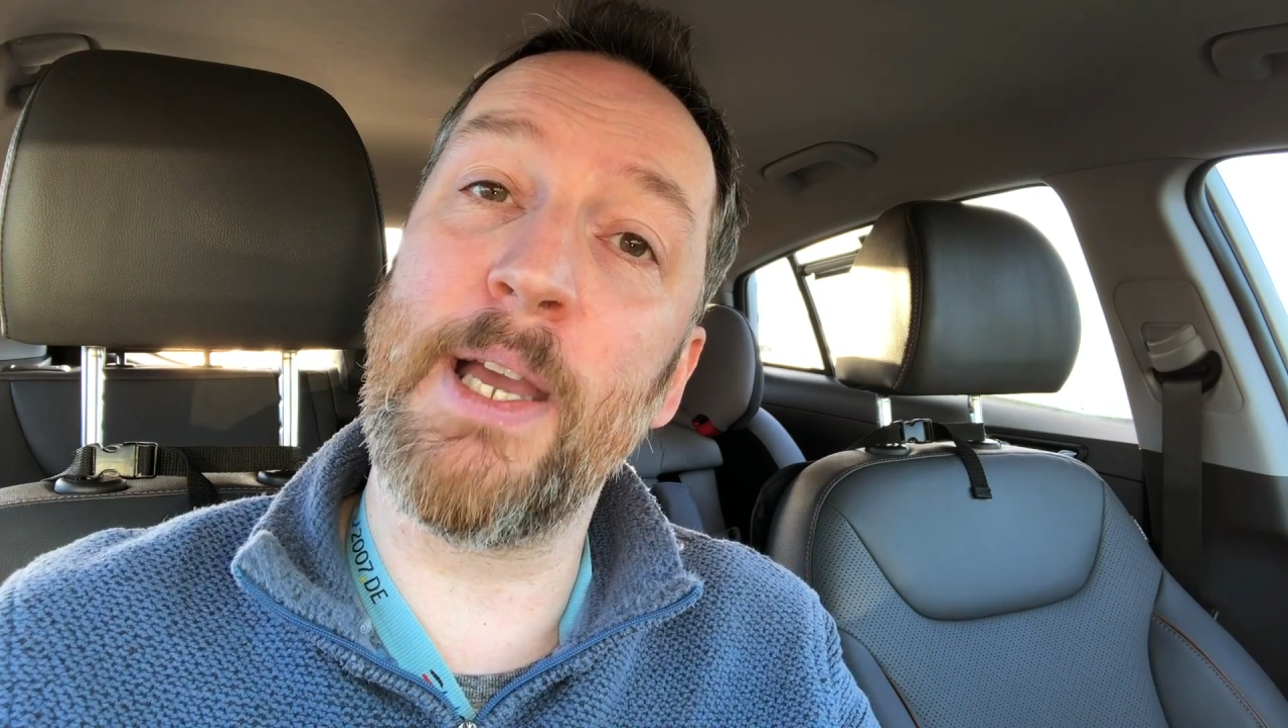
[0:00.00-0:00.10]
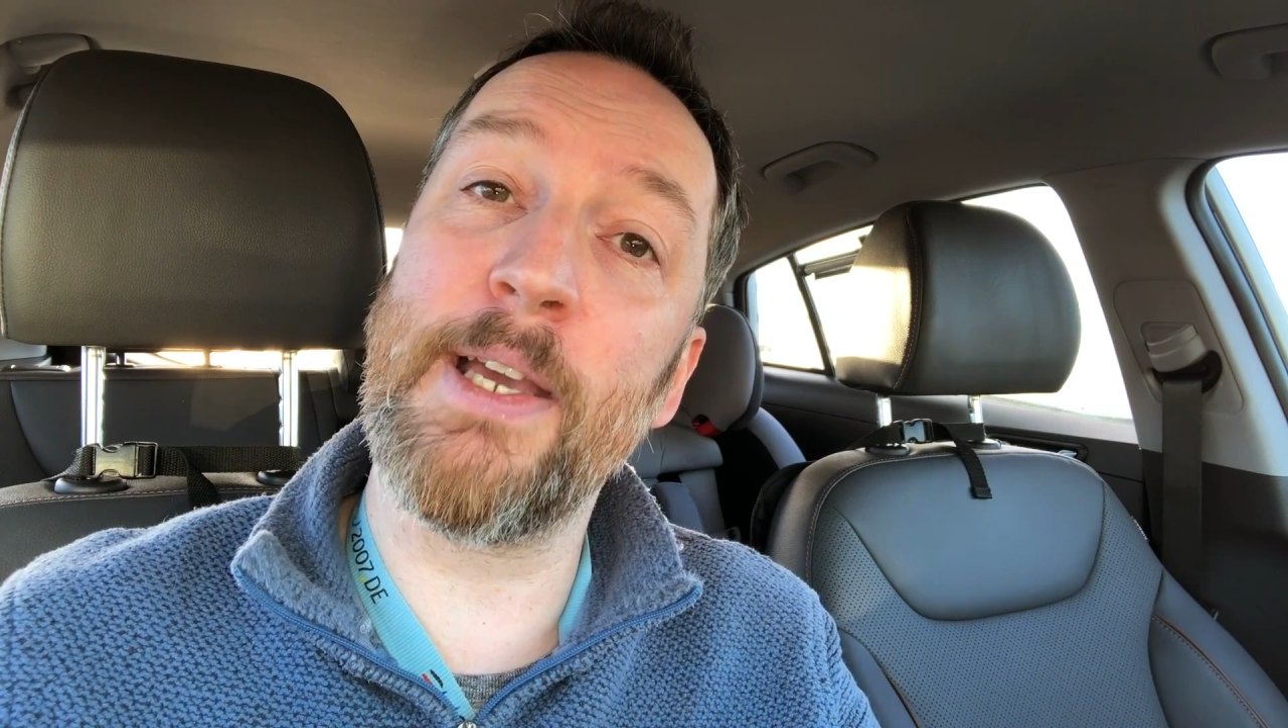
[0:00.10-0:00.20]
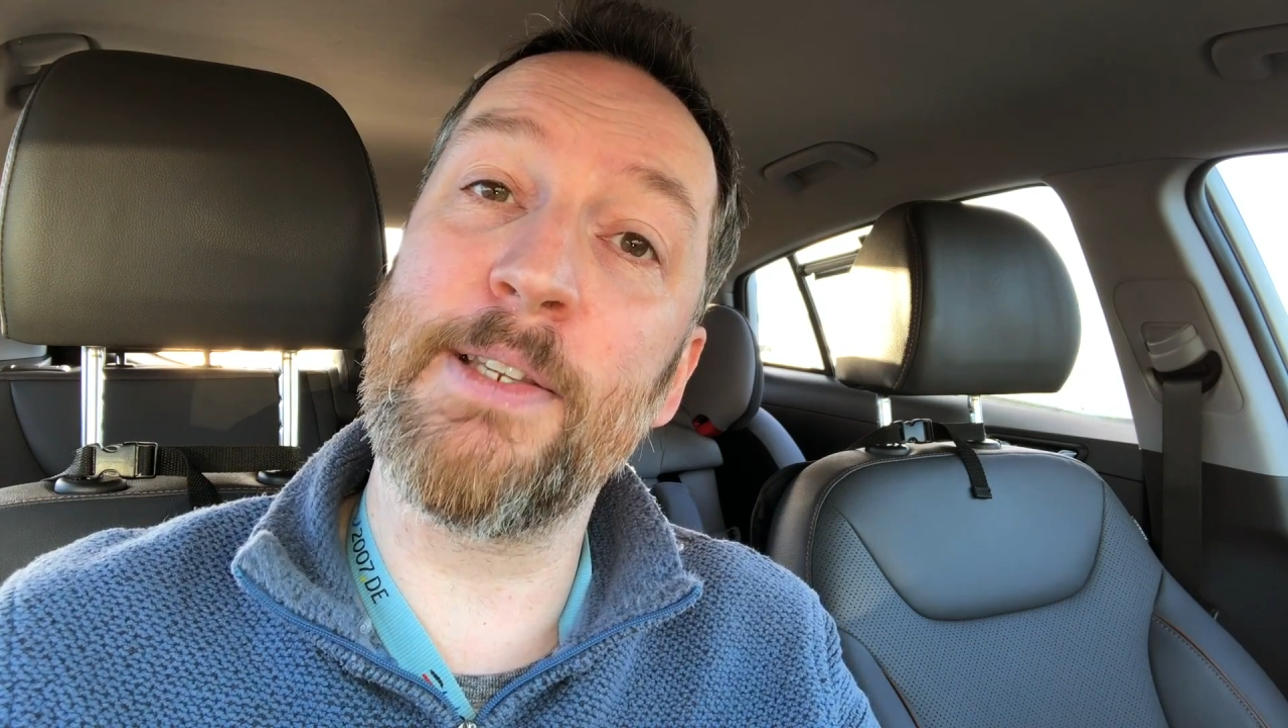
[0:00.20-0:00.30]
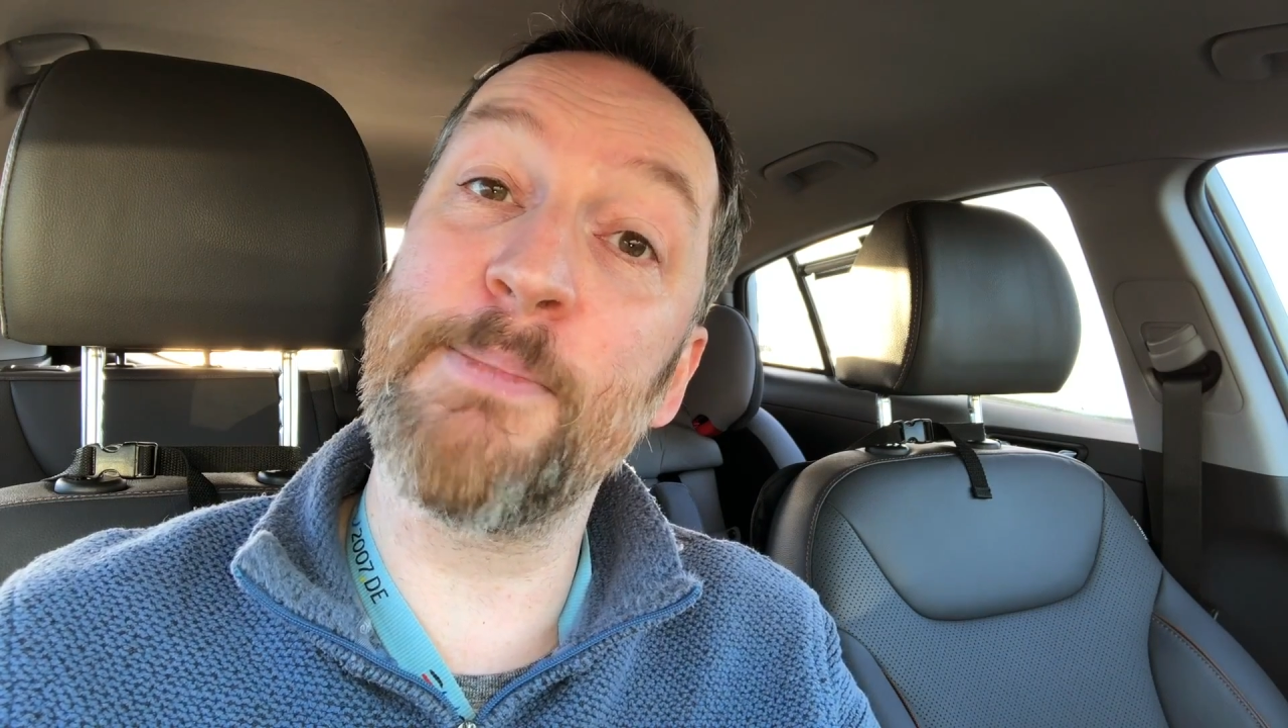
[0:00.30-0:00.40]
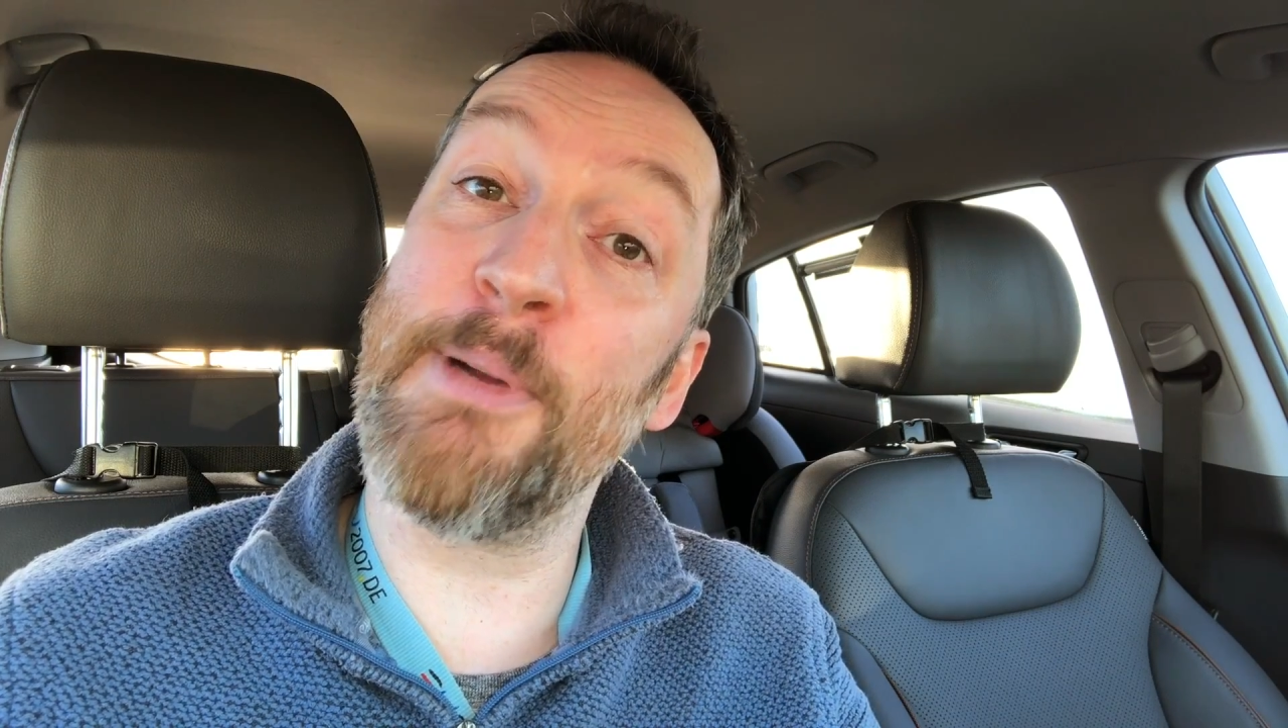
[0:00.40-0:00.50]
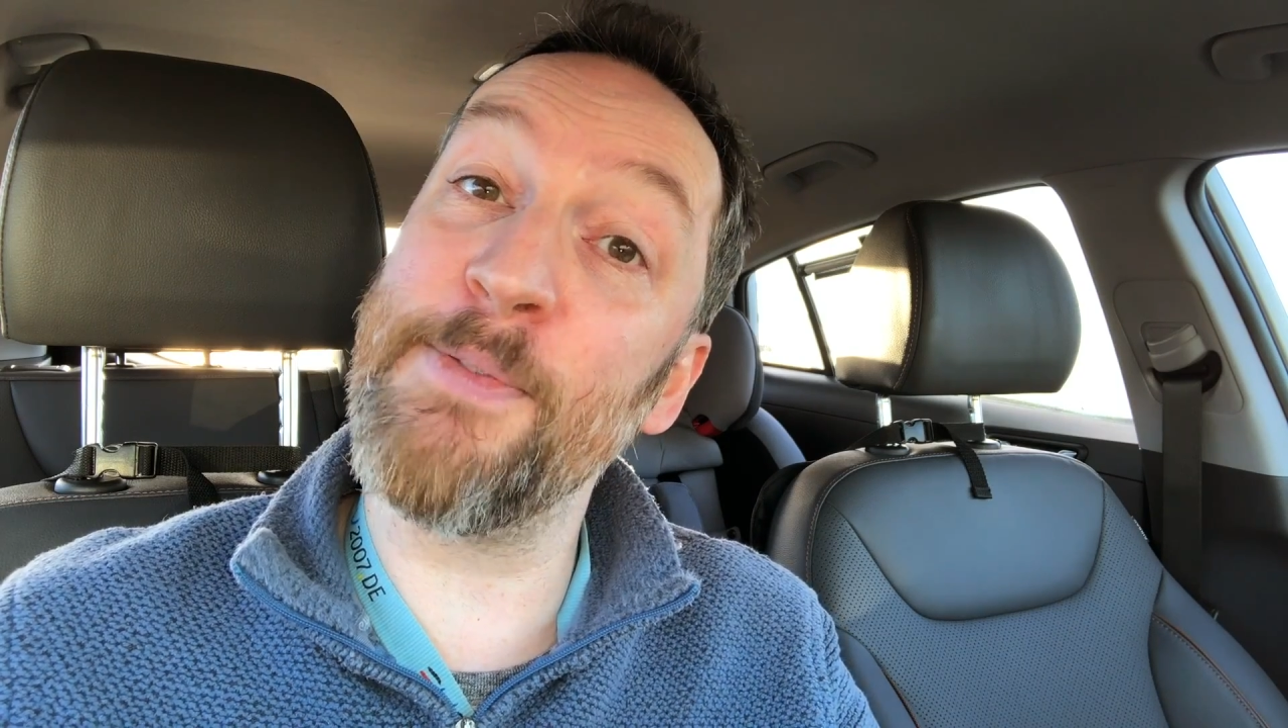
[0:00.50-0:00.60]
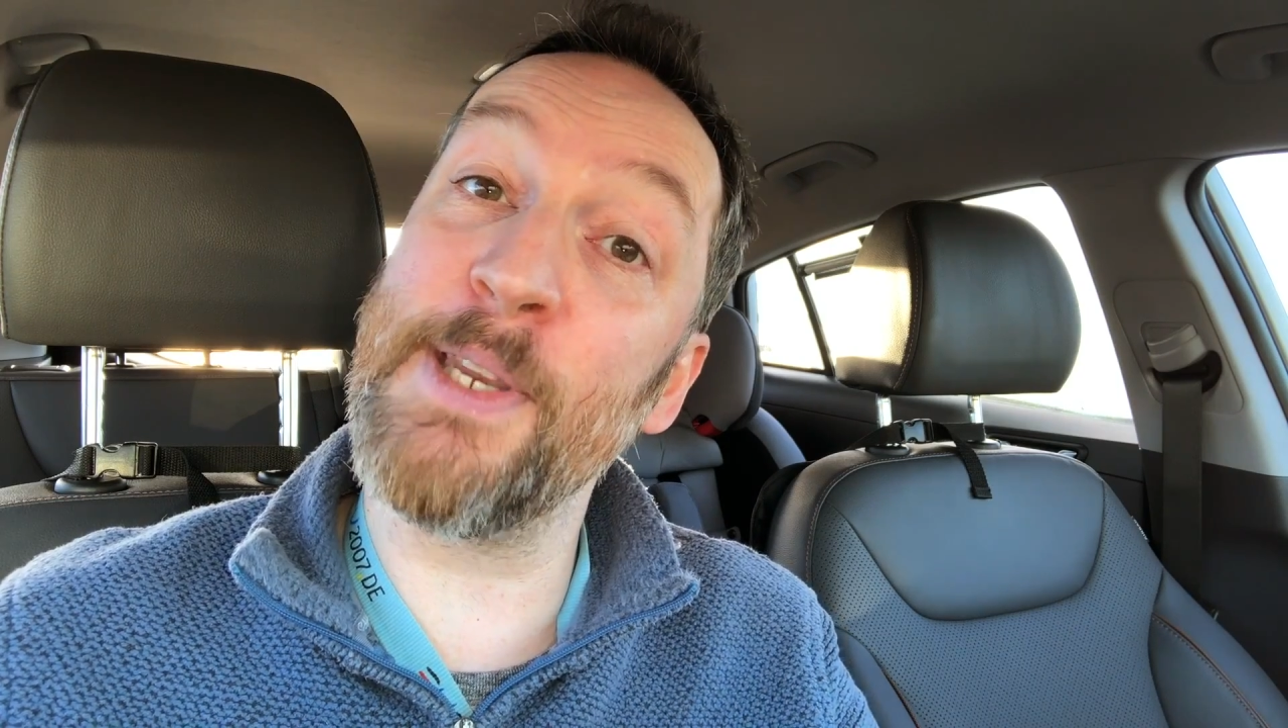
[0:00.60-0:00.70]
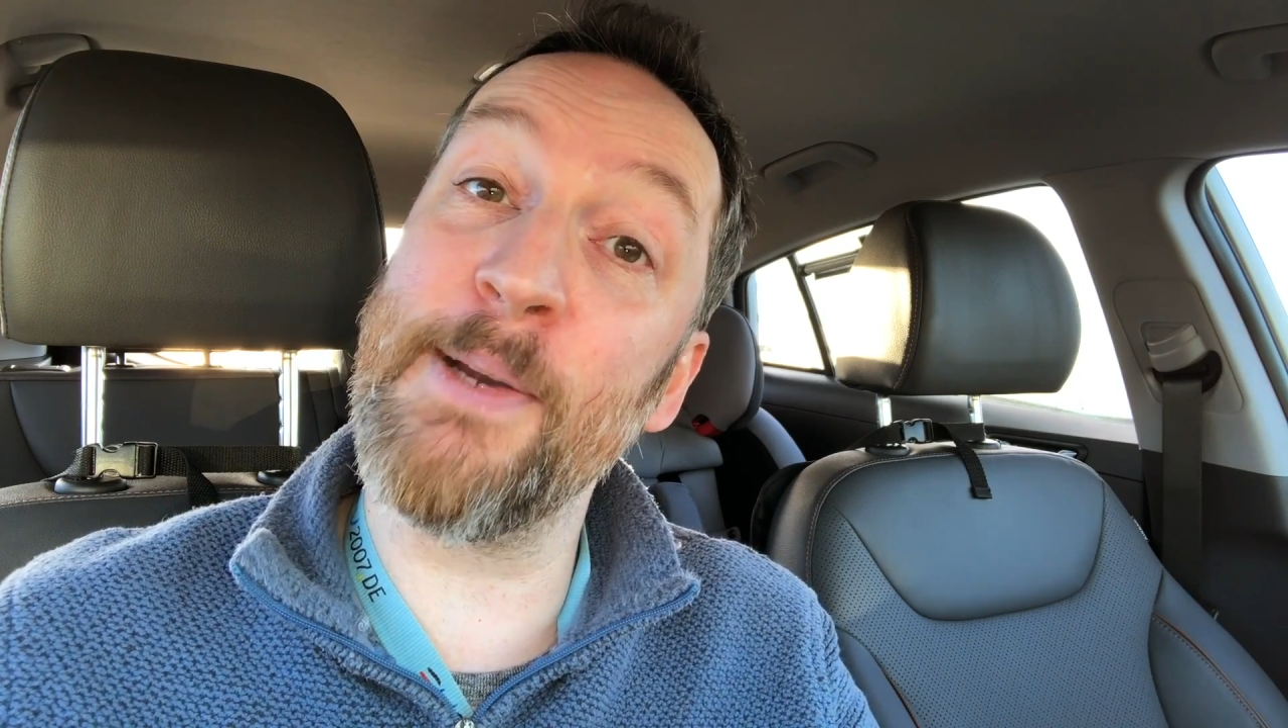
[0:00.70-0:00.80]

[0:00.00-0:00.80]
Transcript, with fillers: and bye for